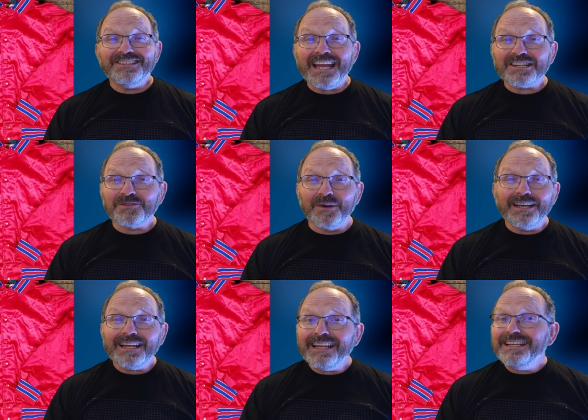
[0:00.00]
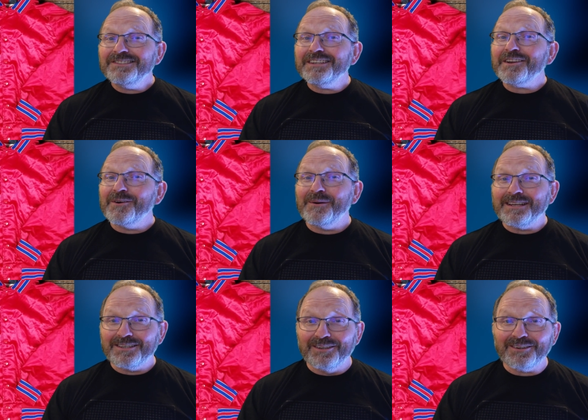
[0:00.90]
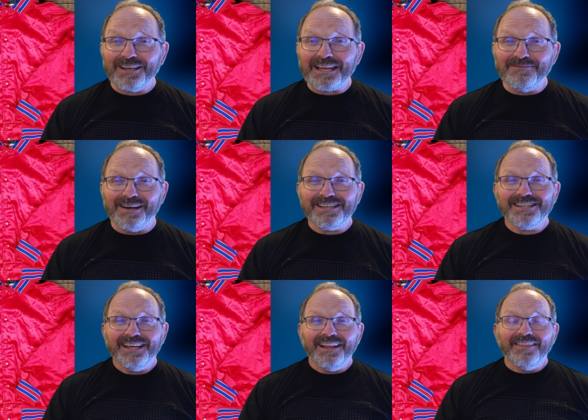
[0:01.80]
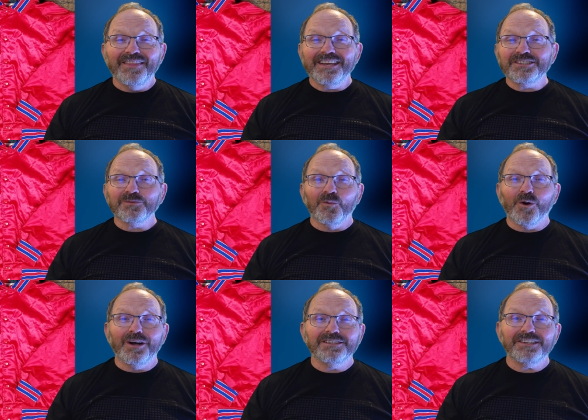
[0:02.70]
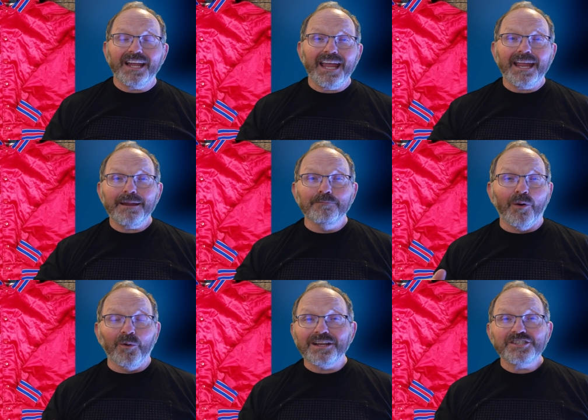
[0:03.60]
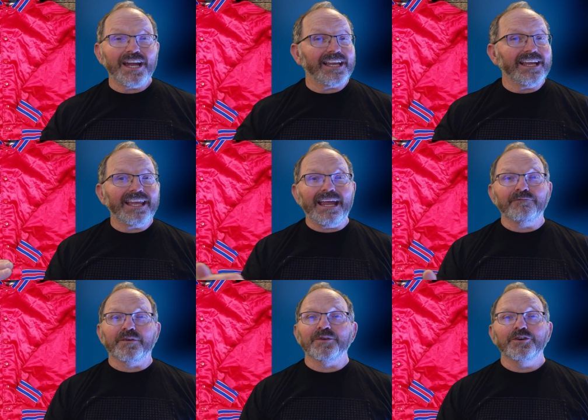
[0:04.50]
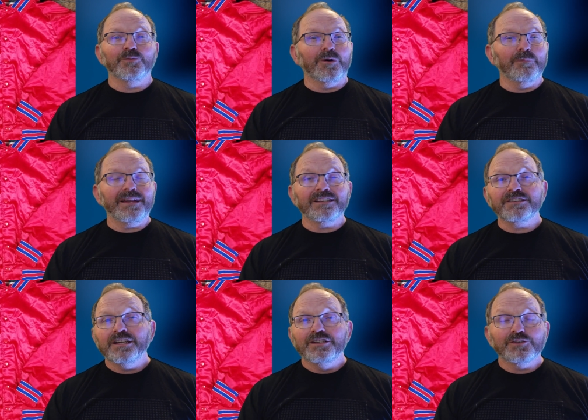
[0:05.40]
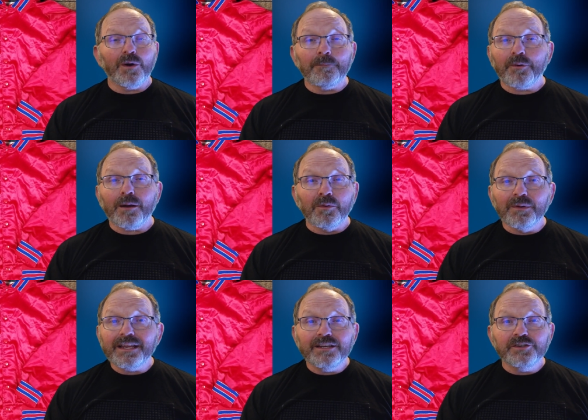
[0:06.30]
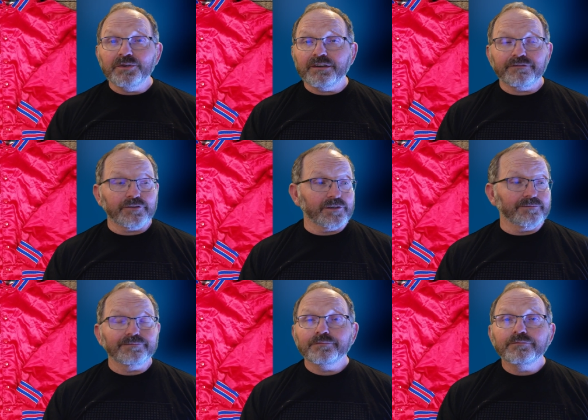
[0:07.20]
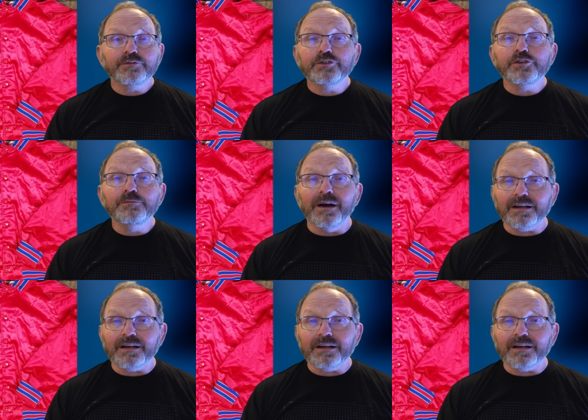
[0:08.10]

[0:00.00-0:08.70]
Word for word: next one isn't going to look like much. This was a bowling jacket, came from the Goodwill bins, so I'm probably into it for $2,